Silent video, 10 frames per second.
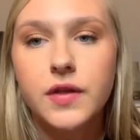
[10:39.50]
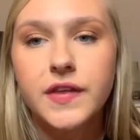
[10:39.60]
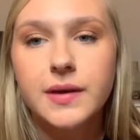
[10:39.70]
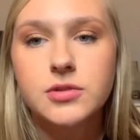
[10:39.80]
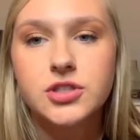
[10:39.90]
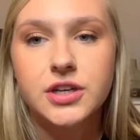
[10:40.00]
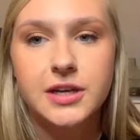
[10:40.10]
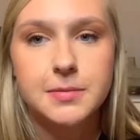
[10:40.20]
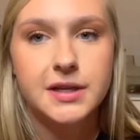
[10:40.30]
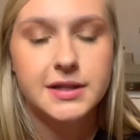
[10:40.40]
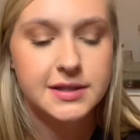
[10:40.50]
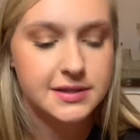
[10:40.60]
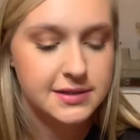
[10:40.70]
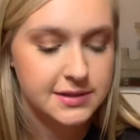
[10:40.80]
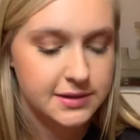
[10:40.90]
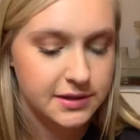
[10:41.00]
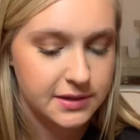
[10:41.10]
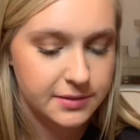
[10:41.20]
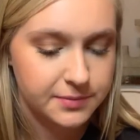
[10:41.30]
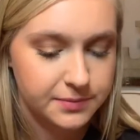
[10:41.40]
I think I'm just gonna keep it like this.
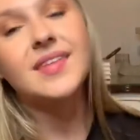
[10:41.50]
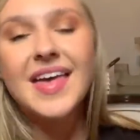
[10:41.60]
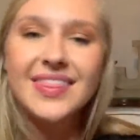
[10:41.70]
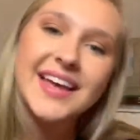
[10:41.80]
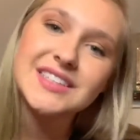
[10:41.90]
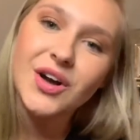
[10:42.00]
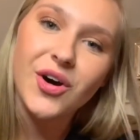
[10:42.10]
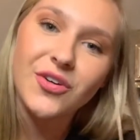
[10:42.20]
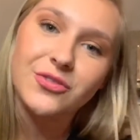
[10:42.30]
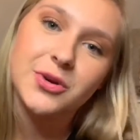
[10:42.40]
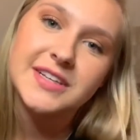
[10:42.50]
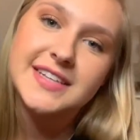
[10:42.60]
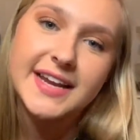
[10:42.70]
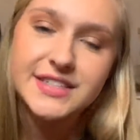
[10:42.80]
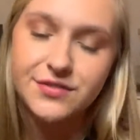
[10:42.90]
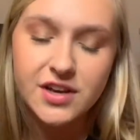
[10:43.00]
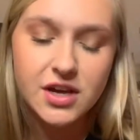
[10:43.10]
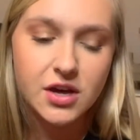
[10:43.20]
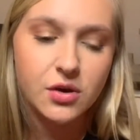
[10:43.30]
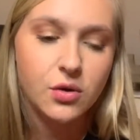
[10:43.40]
That's all for today's
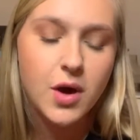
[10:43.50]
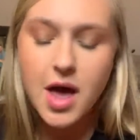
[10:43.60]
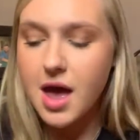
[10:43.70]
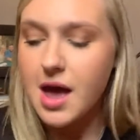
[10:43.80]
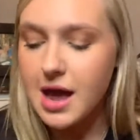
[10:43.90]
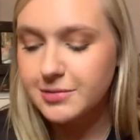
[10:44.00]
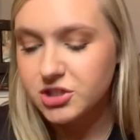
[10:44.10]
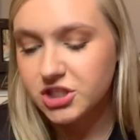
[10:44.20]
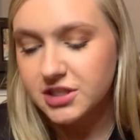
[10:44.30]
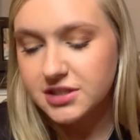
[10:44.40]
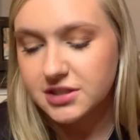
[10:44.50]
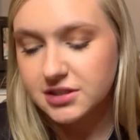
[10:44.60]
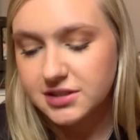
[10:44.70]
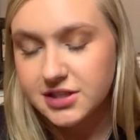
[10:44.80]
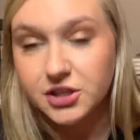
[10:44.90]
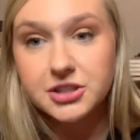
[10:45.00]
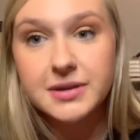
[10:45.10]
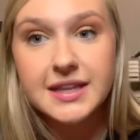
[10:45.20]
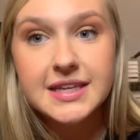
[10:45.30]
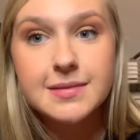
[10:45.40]
video. I'm just gonna tell you
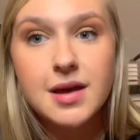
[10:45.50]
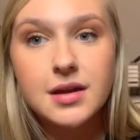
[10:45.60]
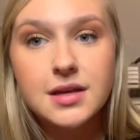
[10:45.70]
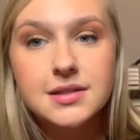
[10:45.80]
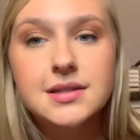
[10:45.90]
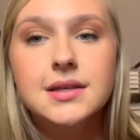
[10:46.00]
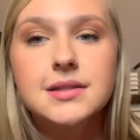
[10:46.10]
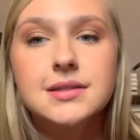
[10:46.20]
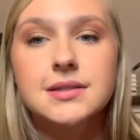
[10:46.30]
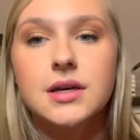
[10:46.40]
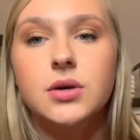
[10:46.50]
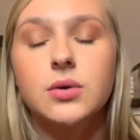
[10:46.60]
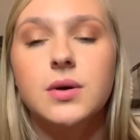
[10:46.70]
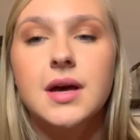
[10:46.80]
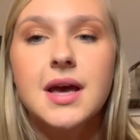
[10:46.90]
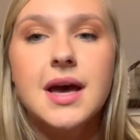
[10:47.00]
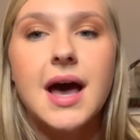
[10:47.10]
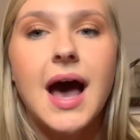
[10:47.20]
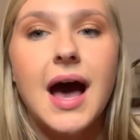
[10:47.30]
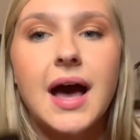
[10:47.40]
what I think about it. So
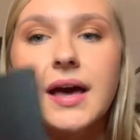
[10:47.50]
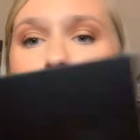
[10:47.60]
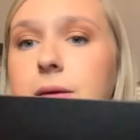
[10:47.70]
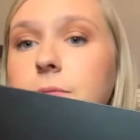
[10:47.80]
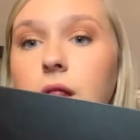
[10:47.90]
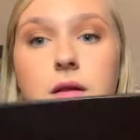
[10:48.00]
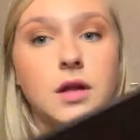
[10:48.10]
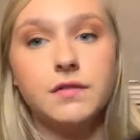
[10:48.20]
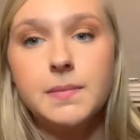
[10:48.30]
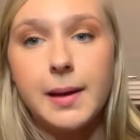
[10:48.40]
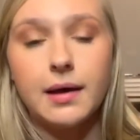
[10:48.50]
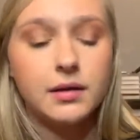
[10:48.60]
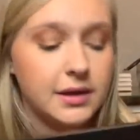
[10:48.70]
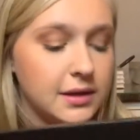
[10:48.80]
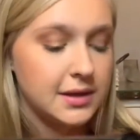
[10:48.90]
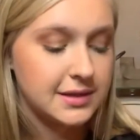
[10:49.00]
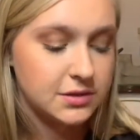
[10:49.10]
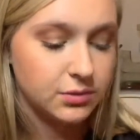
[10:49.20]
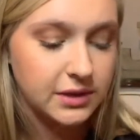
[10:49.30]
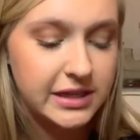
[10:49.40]
I love the palette.
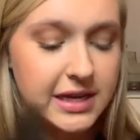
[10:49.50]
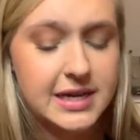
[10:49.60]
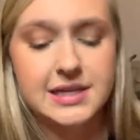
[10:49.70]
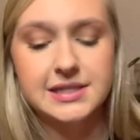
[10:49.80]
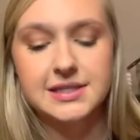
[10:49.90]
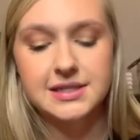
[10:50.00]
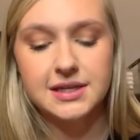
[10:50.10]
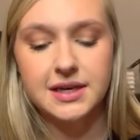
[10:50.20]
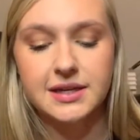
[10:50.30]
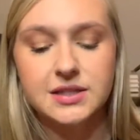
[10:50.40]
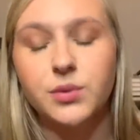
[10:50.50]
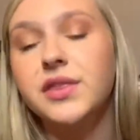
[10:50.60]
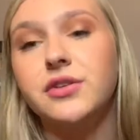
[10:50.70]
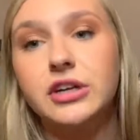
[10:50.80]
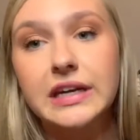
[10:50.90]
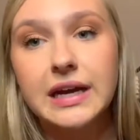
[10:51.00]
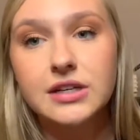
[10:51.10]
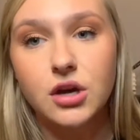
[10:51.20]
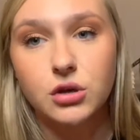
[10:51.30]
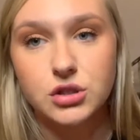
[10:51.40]
It's really nice. It's only
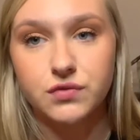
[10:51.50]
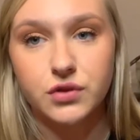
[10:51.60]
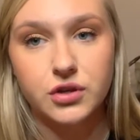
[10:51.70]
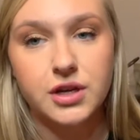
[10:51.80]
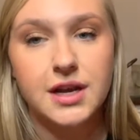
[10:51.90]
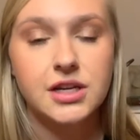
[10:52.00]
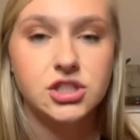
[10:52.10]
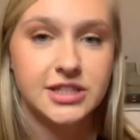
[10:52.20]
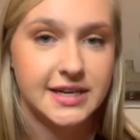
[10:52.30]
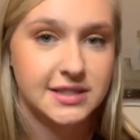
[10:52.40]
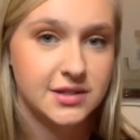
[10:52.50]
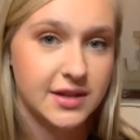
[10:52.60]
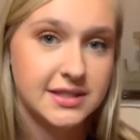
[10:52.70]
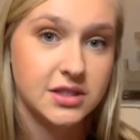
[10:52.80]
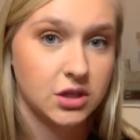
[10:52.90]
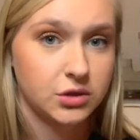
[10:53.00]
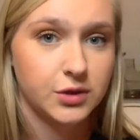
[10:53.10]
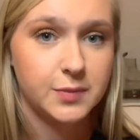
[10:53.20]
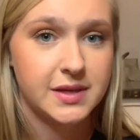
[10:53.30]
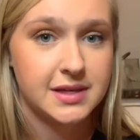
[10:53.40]
$39 for 39 shades, so that's
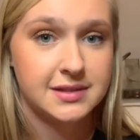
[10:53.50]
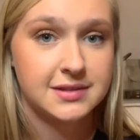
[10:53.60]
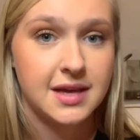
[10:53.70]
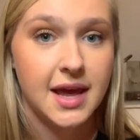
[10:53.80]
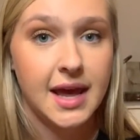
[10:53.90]
$1 a piece.